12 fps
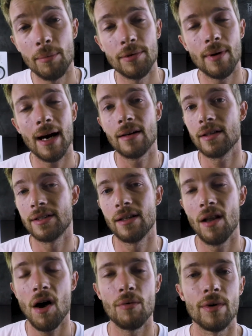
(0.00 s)
you out on the
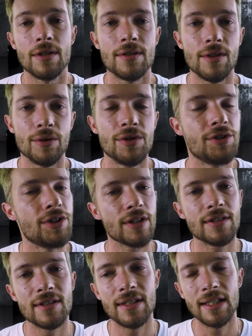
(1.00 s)
long run. So you
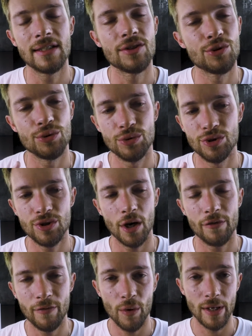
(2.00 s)
just need to
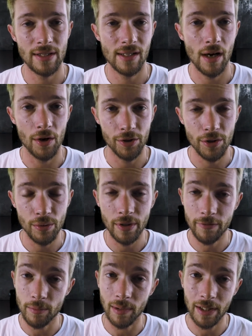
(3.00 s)
start focusing on you, and
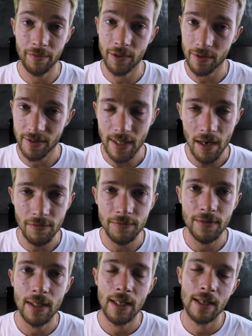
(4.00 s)
if you believe in yourself,
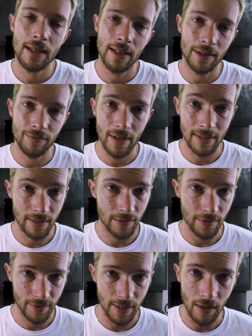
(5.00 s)
invest in
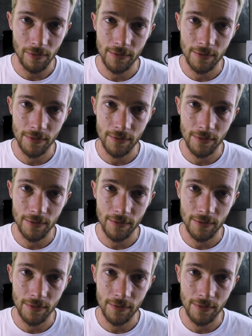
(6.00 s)
yourself.